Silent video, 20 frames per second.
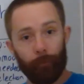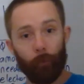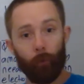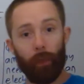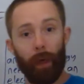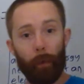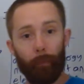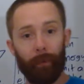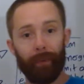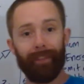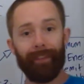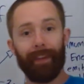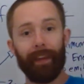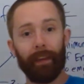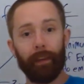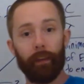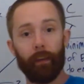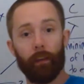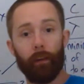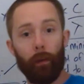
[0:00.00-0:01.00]
for that
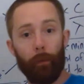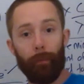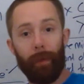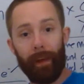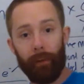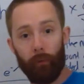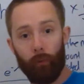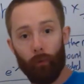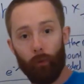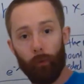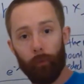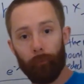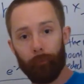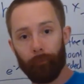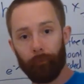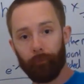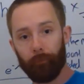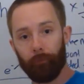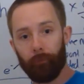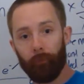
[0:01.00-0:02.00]
particular metal,
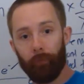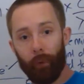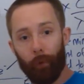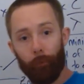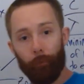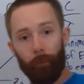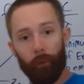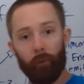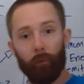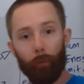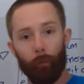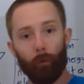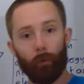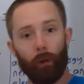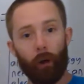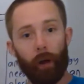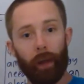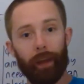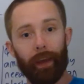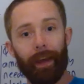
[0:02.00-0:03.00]
visible
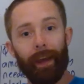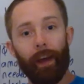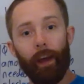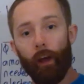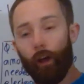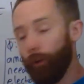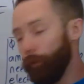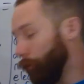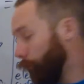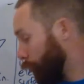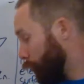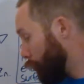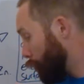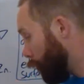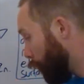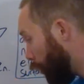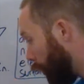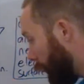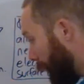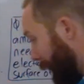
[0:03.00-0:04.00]
light does
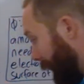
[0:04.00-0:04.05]
not